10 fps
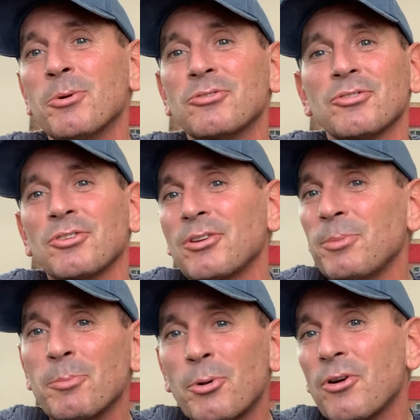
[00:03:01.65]
which is going to
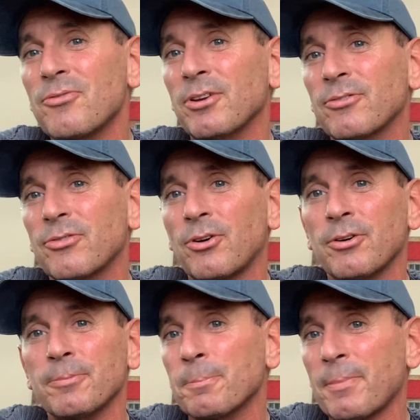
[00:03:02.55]
be perfect
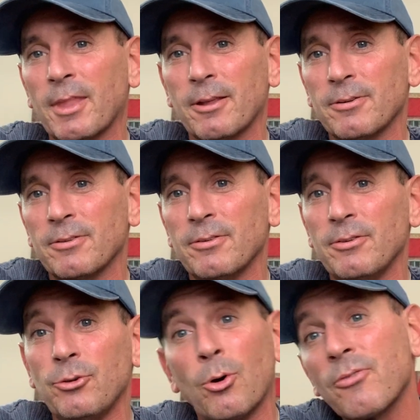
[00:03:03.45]
for
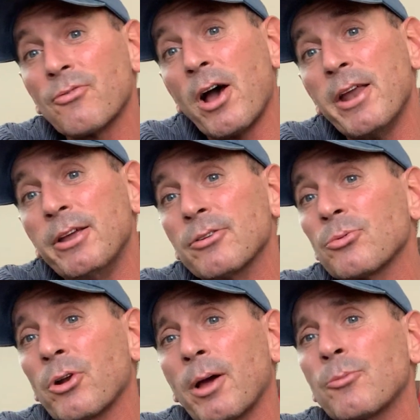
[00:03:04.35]
your Friday is
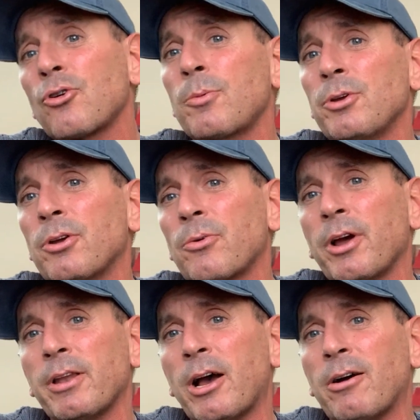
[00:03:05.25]
what I'm terming it
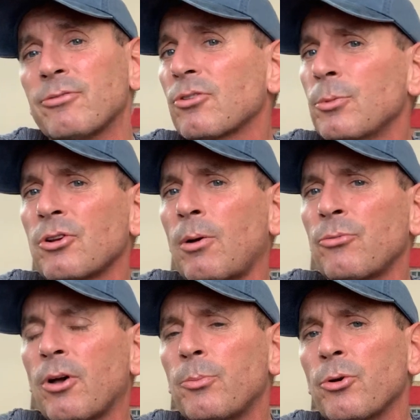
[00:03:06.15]
right now. If someone
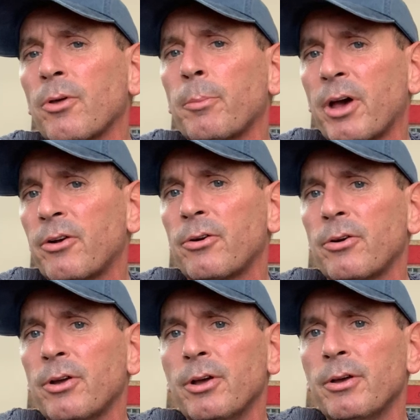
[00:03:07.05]
comes up with a
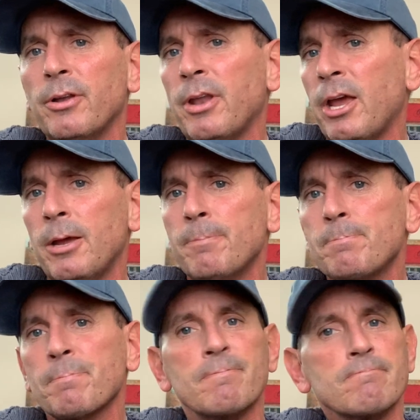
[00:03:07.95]
better name,
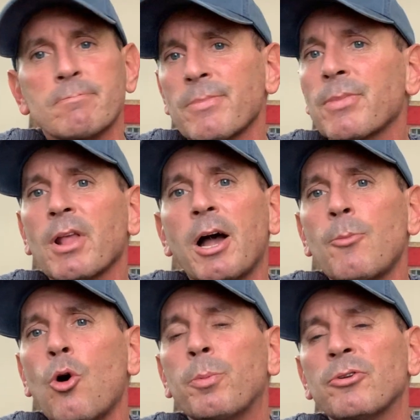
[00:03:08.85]

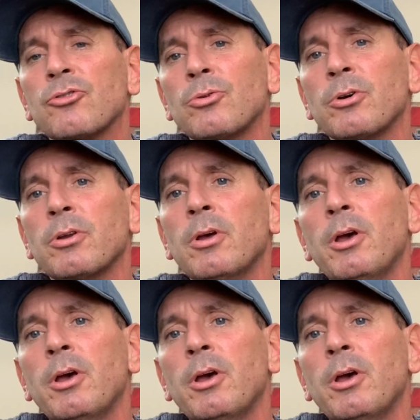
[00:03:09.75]
I'm open to it.